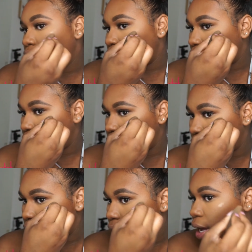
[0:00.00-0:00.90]
on
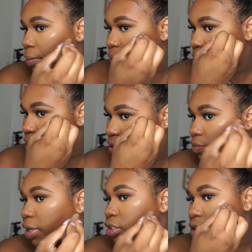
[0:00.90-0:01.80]
the high points of
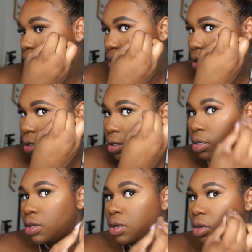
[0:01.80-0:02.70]
my cheek,
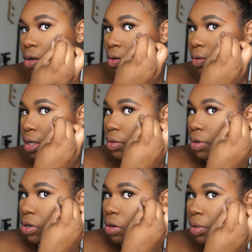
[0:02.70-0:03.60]
where you
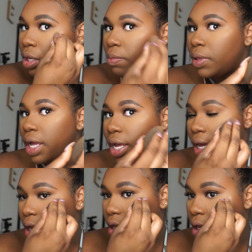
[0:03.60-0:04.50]
would normally
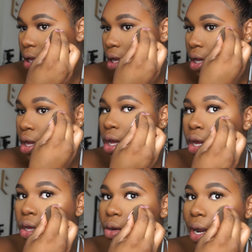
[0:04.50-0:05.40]
apply
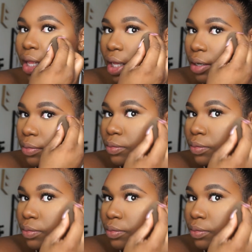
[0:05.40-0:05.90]
your highlight.